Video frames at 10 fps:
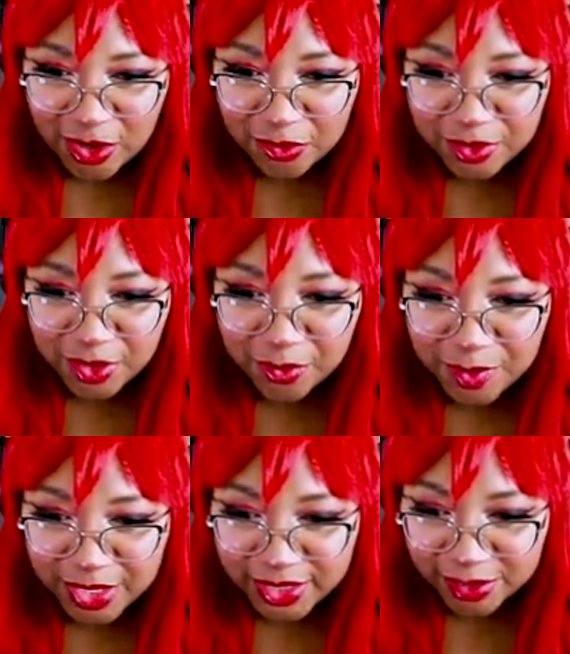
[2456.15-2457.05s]
Oh no,
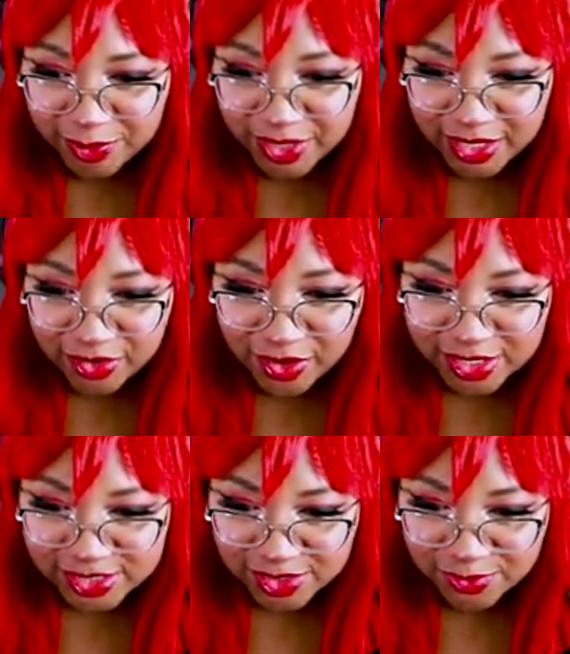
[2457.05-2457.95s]
Molly's plane
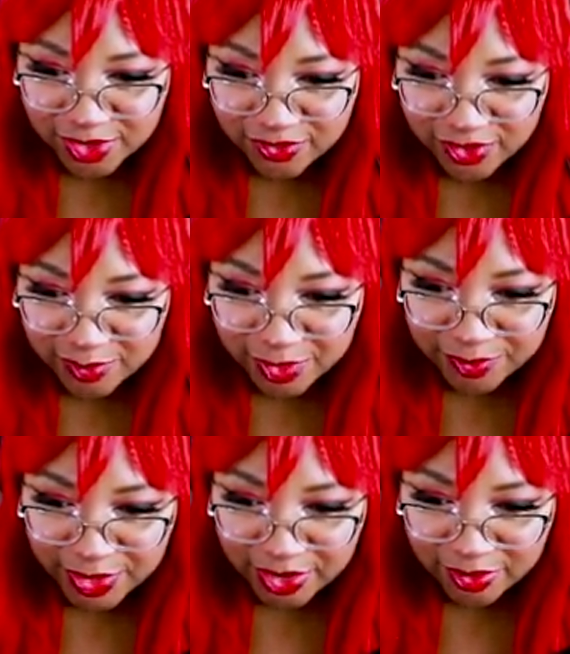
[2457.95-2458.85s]
crashed somewhere in Rambley
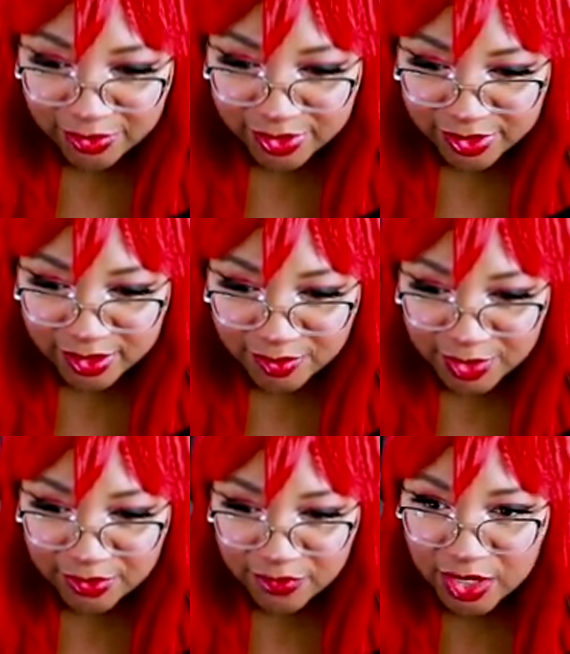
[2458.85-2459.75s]
Berry Woods. I
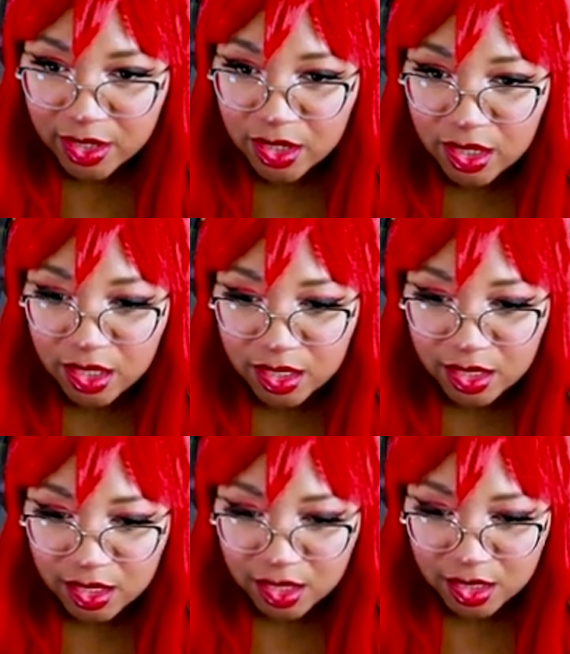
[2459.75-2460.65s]
better find her
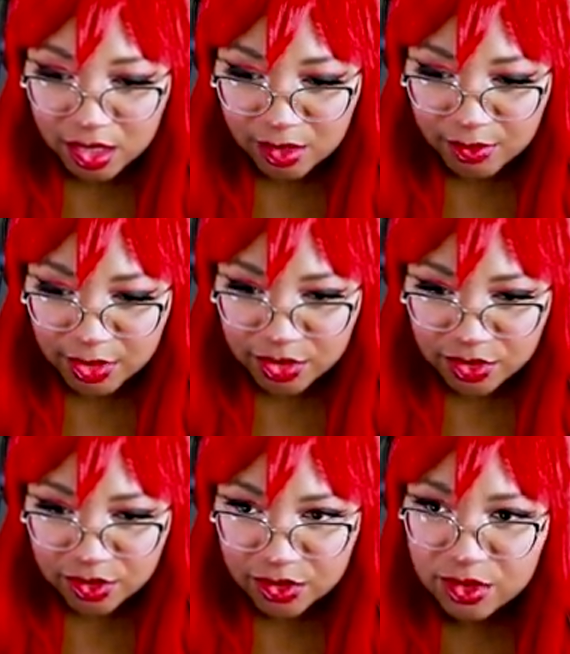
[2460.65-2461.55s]
and make
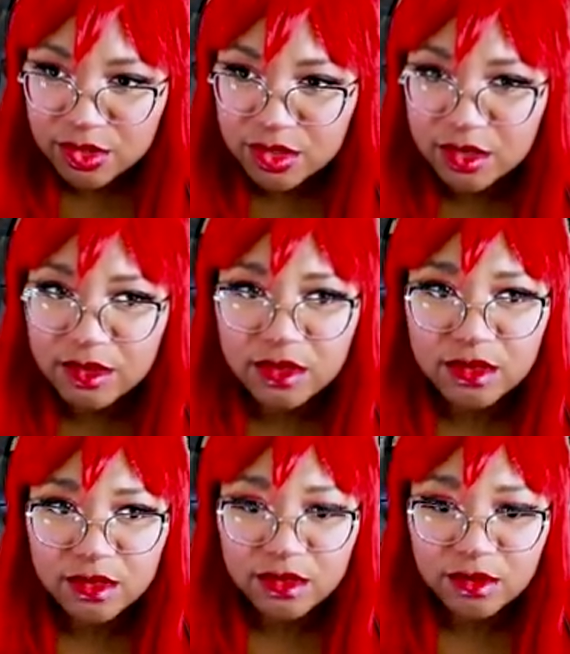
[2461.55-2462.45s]
sure she's
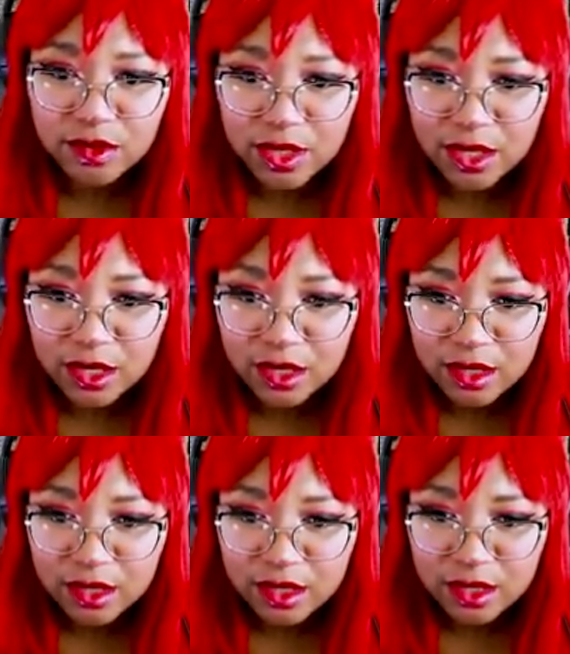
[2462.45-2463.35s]
okay.
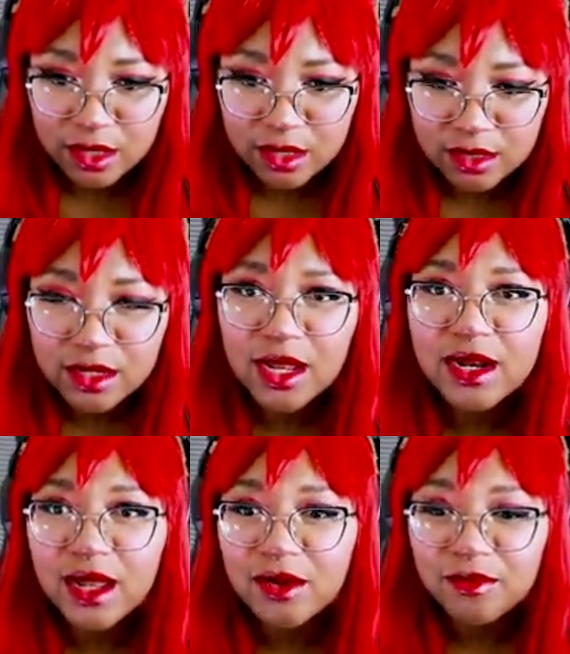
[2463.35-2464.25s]
Did I
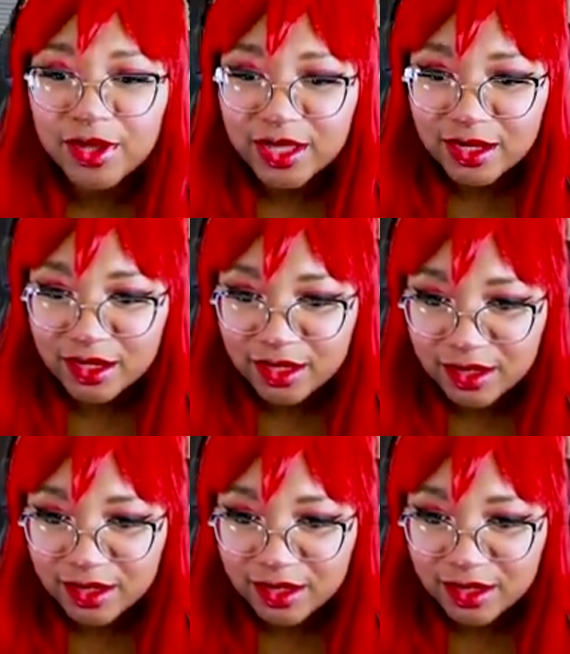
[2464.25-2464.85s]
not win?